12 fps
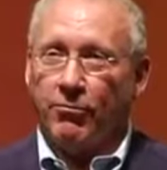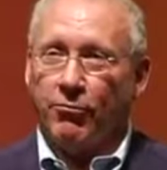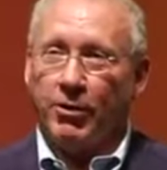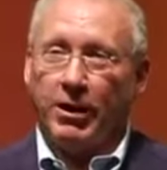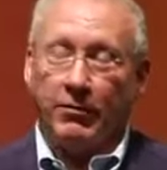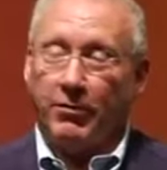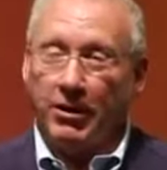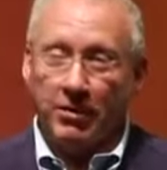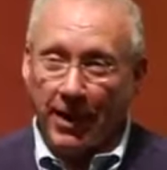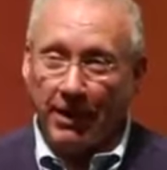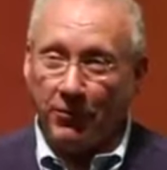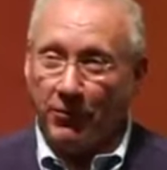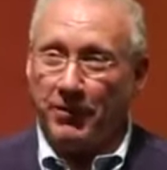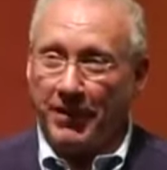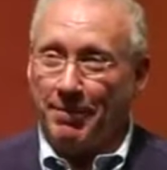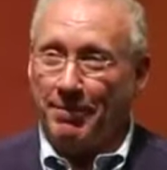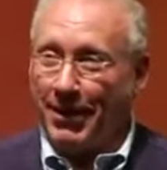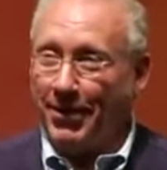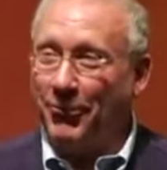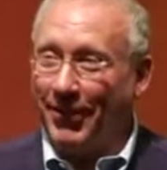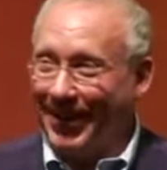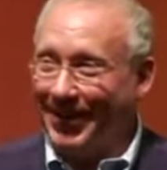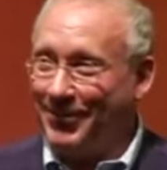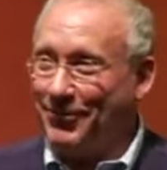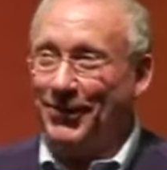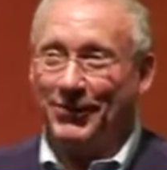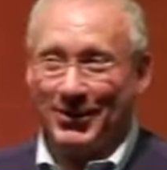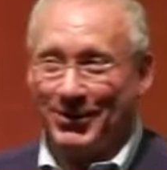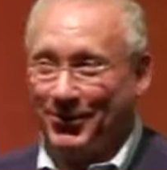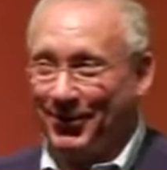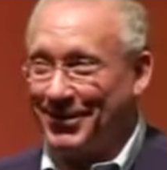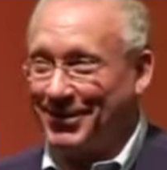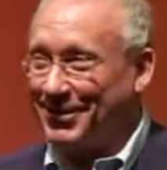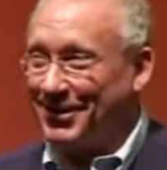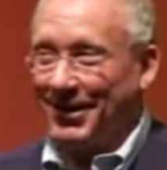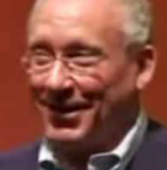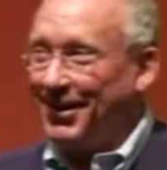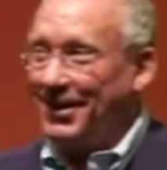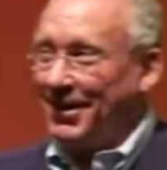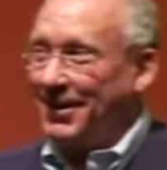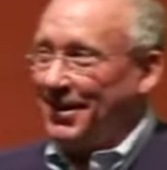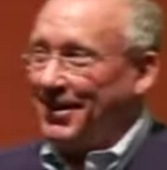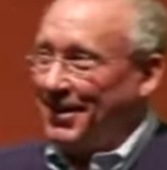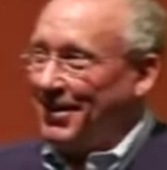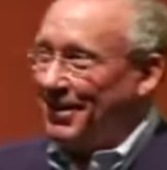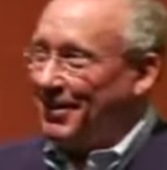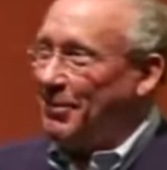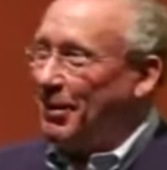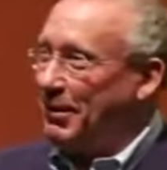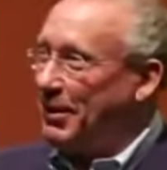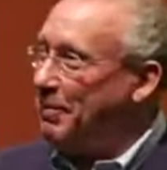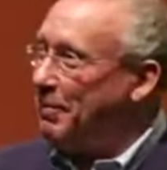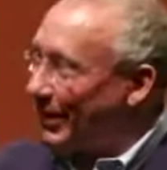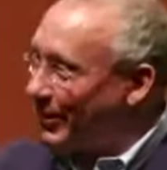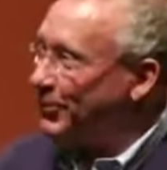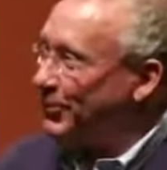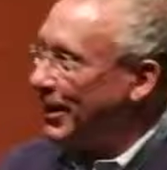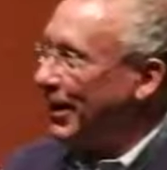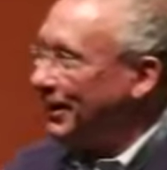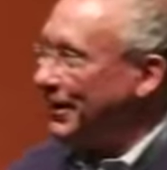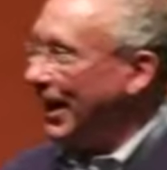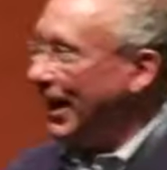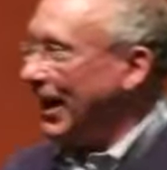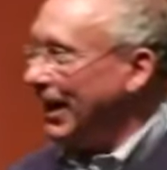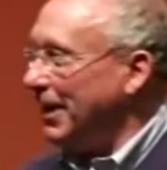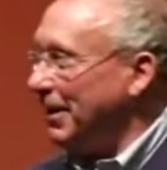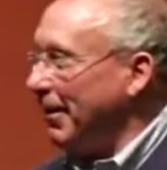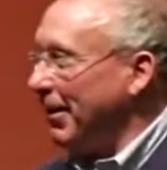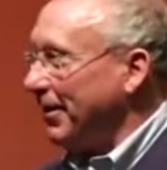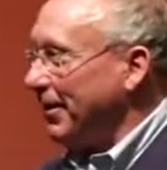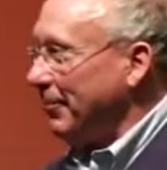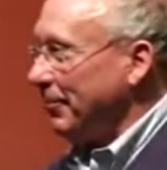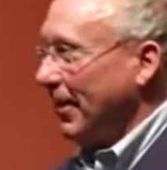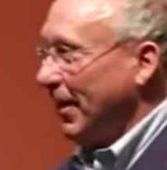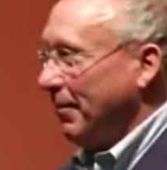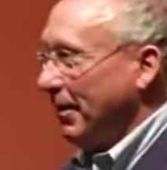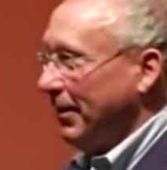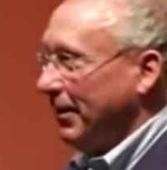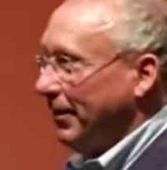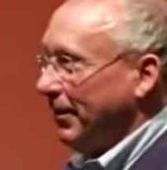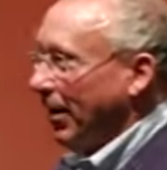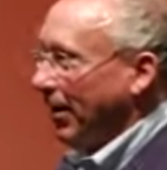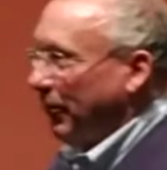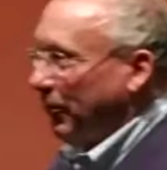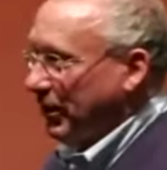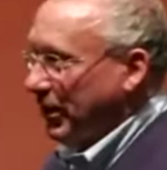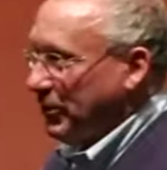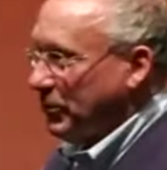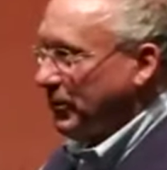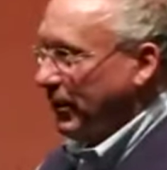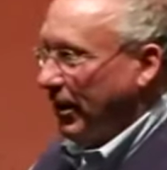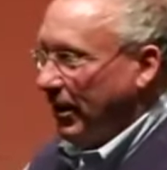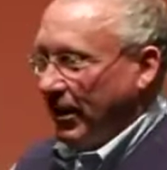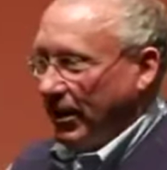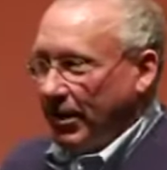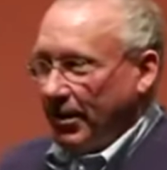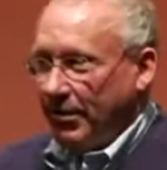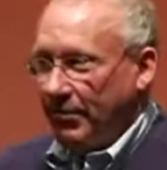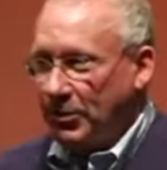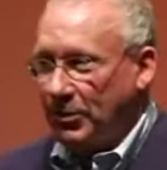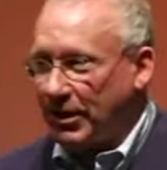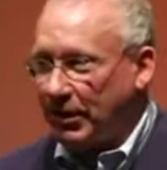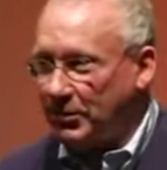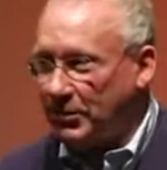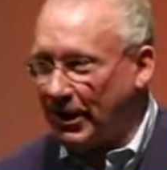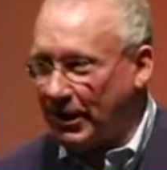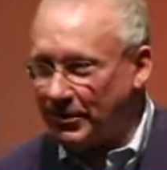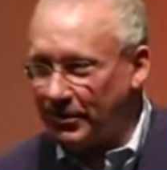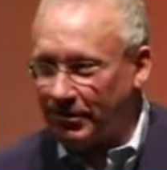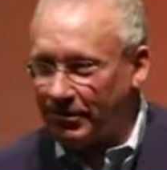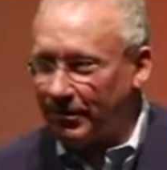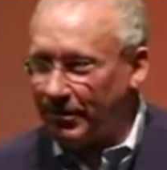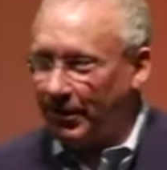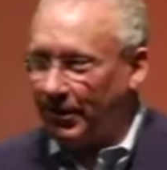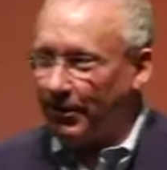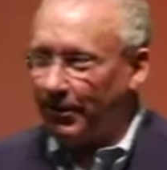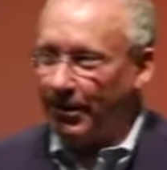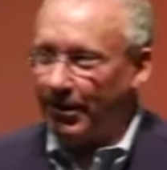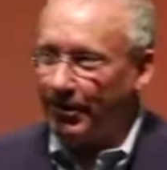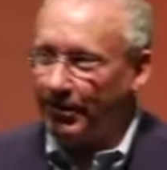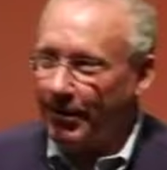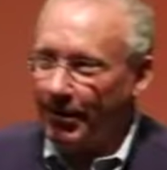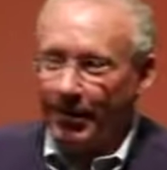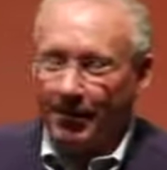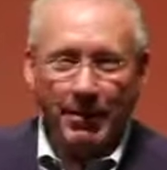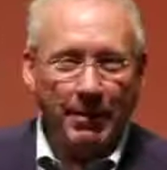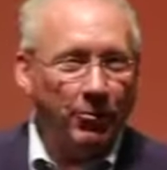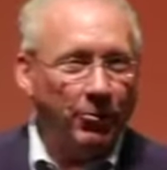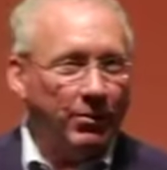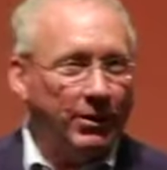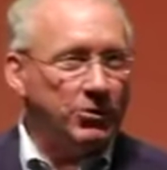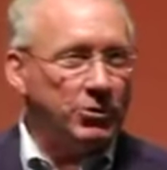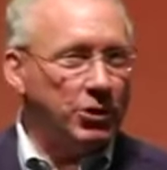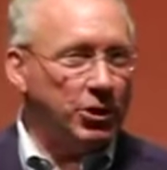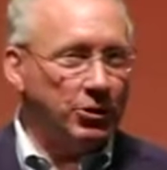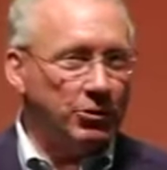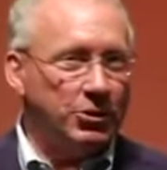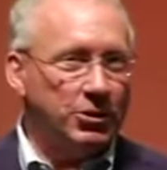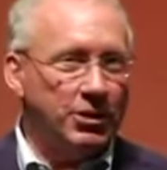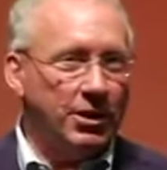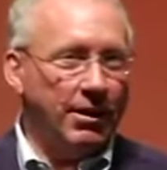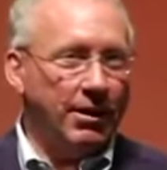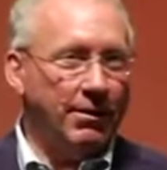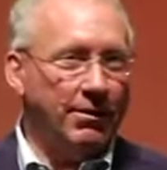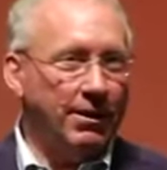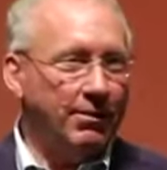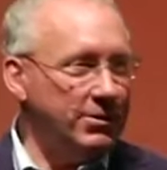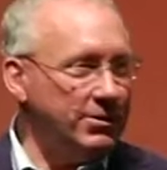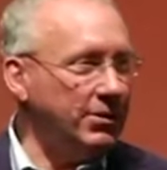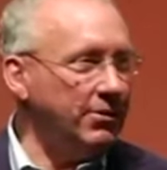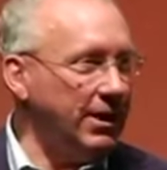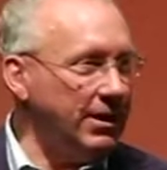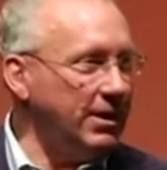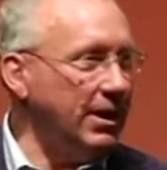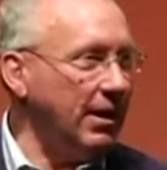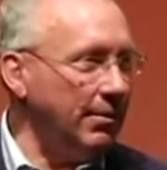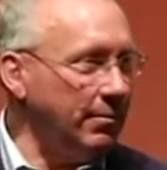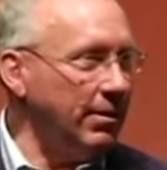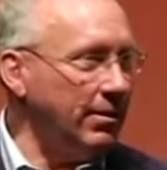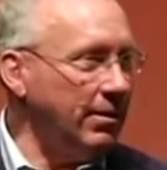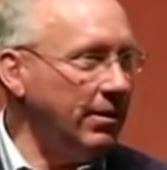we're really very thankful for that, by the way. 50s was probably the best decade in America, I mean, in our own history. Music was decent, you know. People went to church. It was a great time.